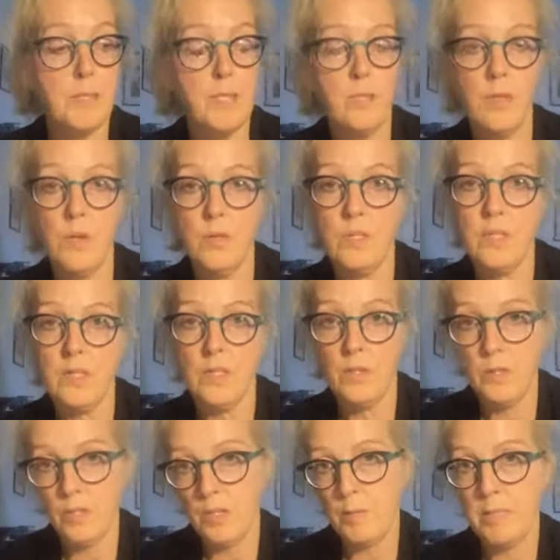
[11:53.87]
because conduct
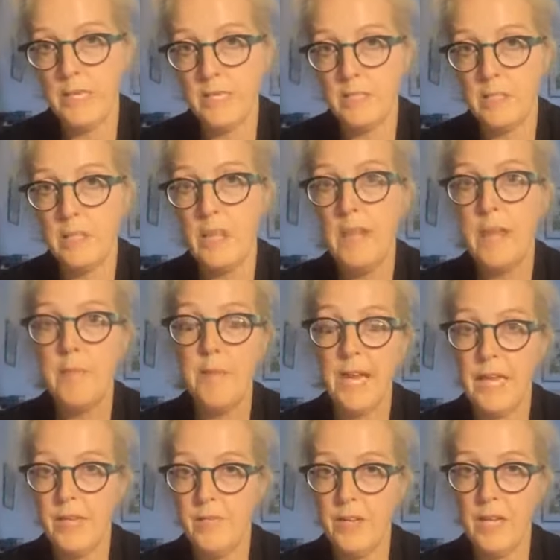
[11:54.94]
usually means
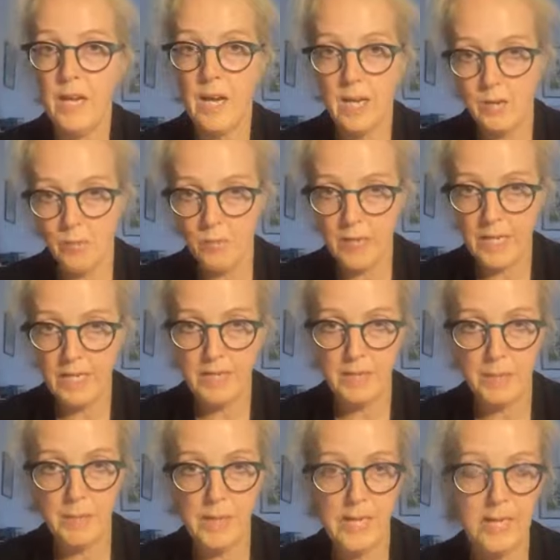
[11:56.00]
behaving
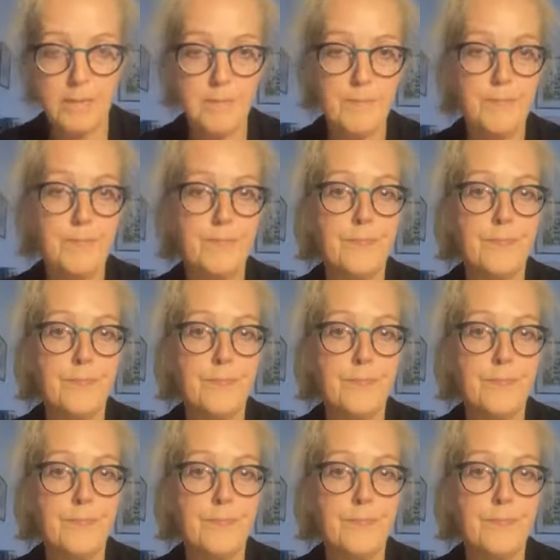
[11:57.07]
unreasonably.